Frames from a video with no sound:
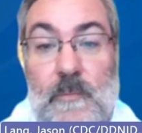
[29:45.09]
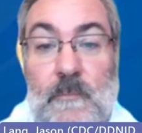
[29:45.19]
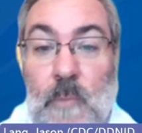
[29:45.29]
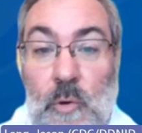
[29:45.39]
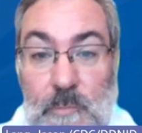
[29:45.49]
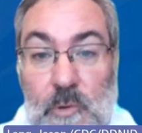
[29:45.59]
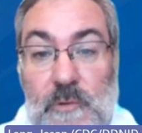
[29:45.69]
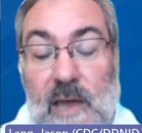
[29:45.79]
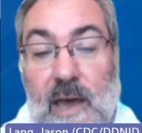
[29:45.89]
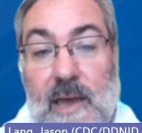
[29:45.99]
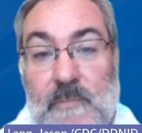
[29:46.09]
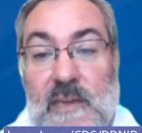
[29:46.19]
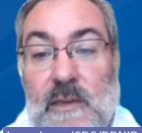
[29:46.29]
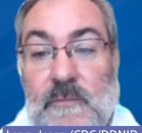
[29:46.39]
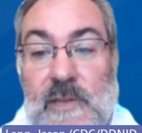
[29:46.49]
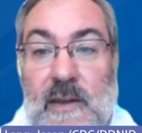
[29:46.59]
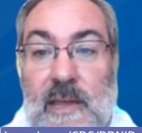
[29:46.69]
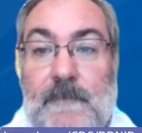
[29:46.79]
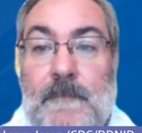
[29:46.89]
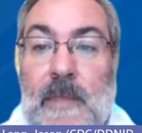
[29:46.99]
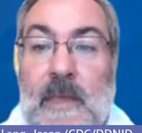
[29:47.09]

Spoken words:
multiple time that you've done it.